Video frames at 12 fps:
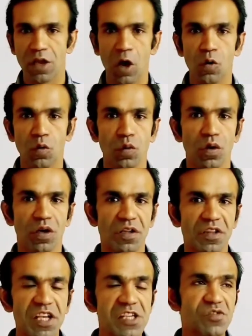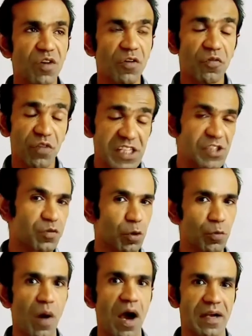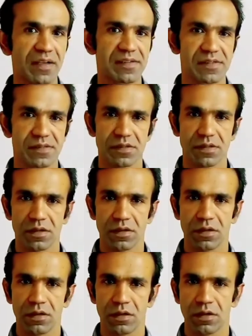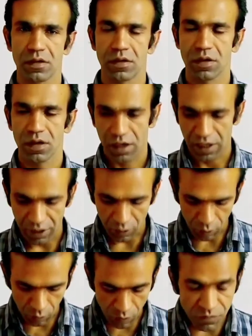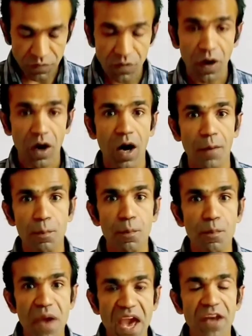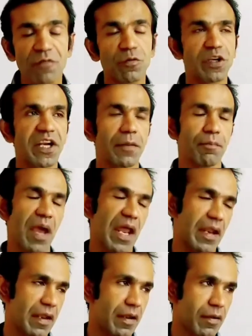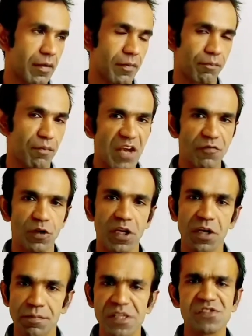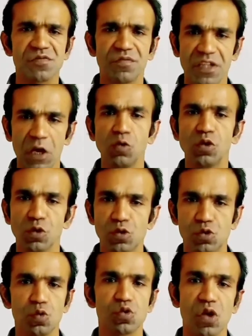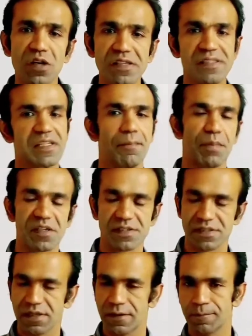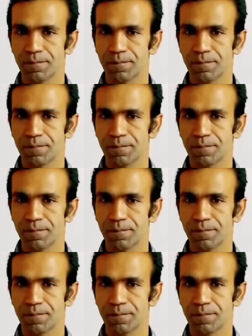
Now, these were fresh footmarks of a barefooted man. Barefooted means without shoes or slippers.